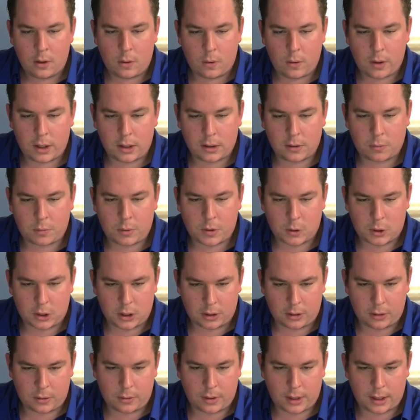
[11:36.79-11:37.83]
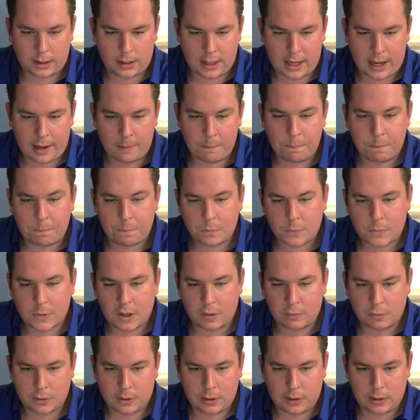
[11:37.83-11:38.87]
Or you can just win a shitload like that.
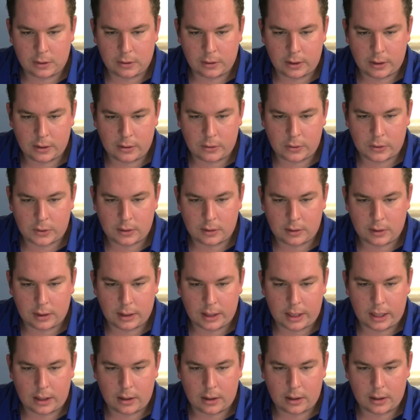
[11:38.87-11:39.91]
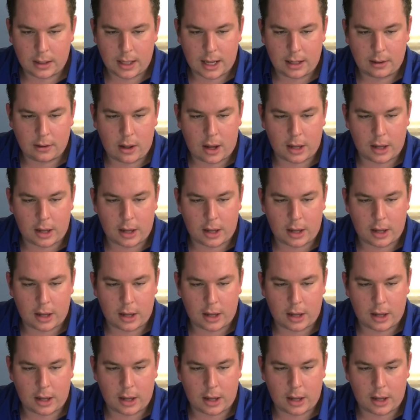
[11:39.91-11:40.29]
Cover the little ears late on that.